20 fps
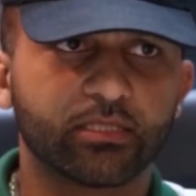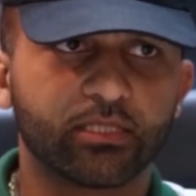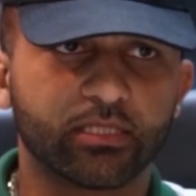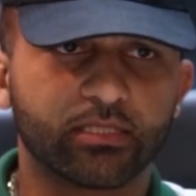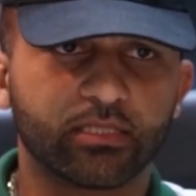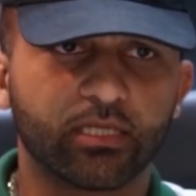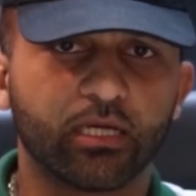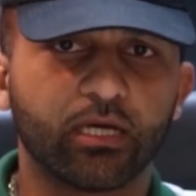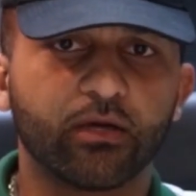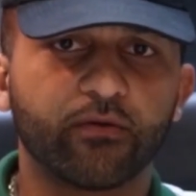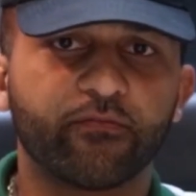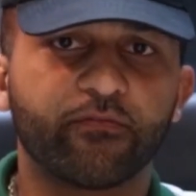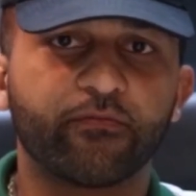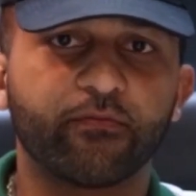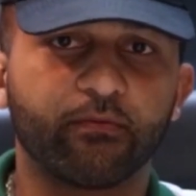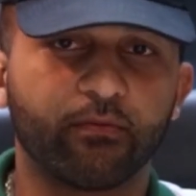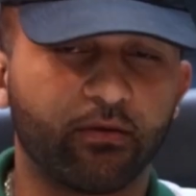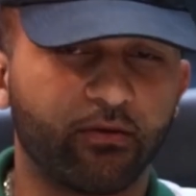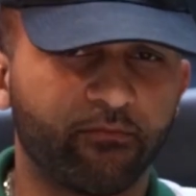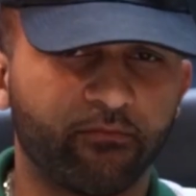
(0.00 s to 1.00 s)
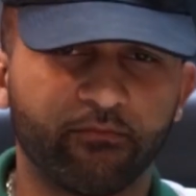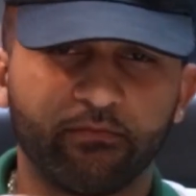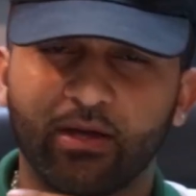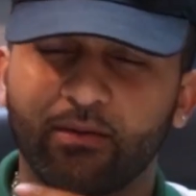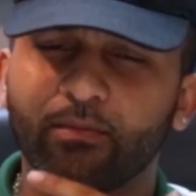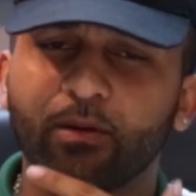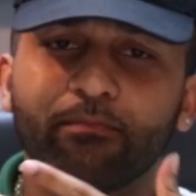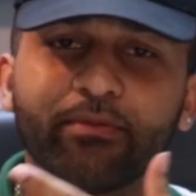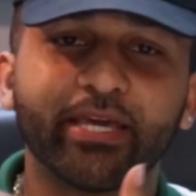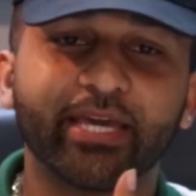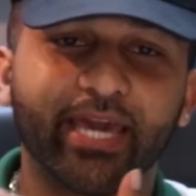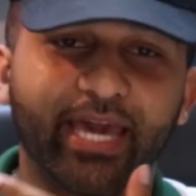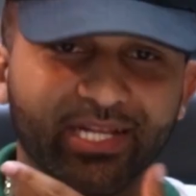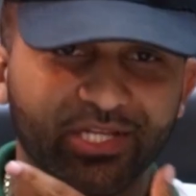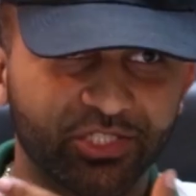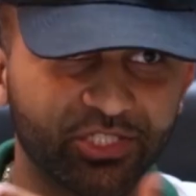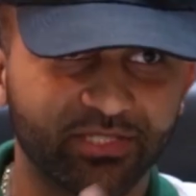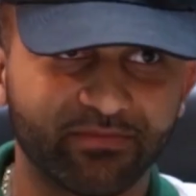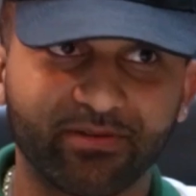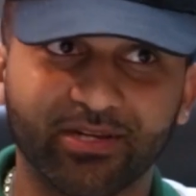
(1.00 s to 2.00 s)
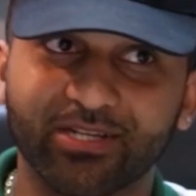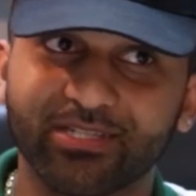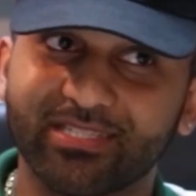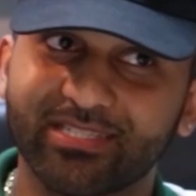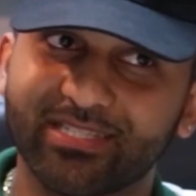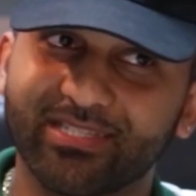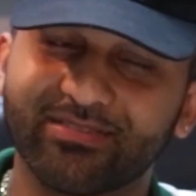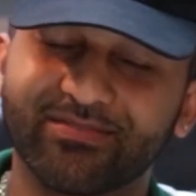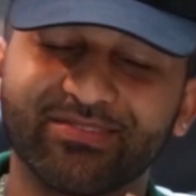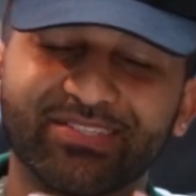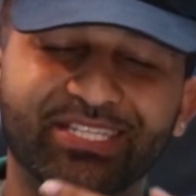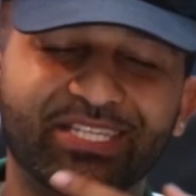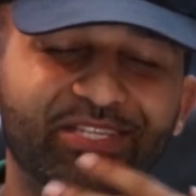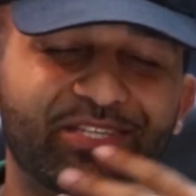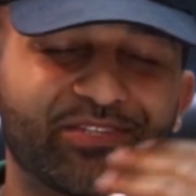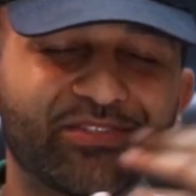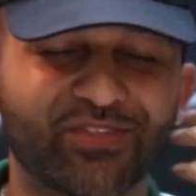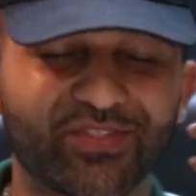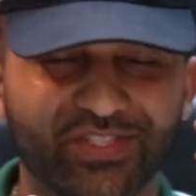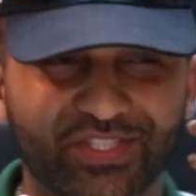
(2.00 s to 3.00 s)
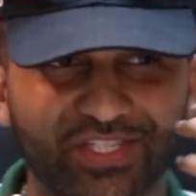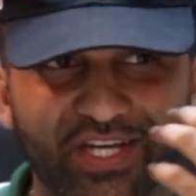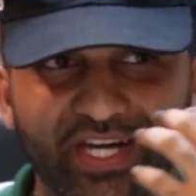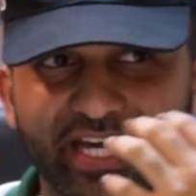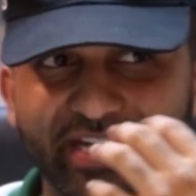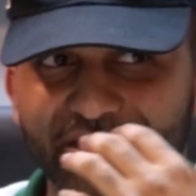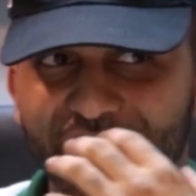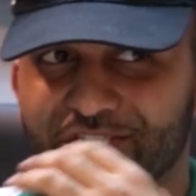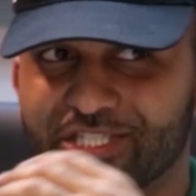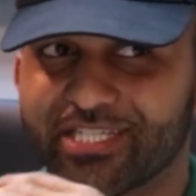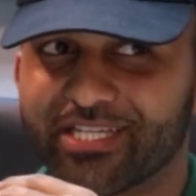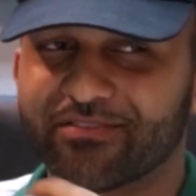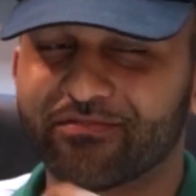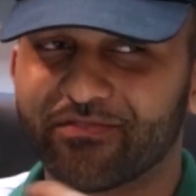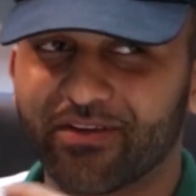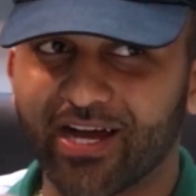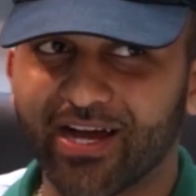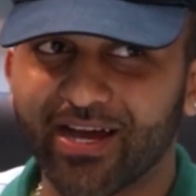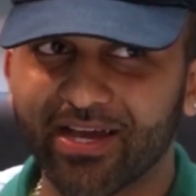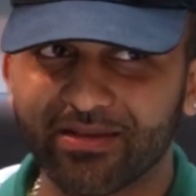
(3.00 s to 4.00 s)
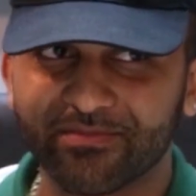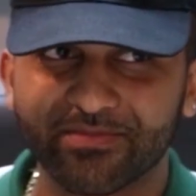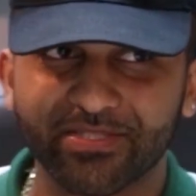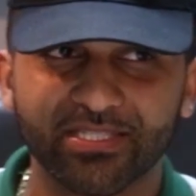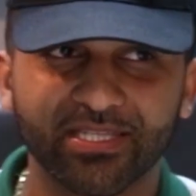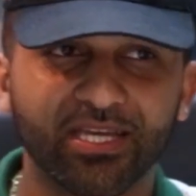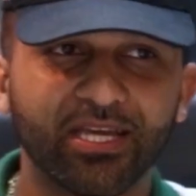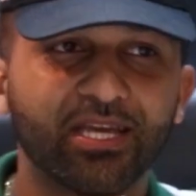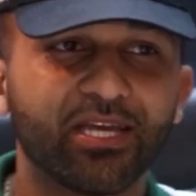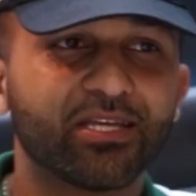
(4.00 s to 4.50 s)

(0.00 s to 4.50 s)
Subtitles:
Just I'm a big energy person, huge on energy and vibes.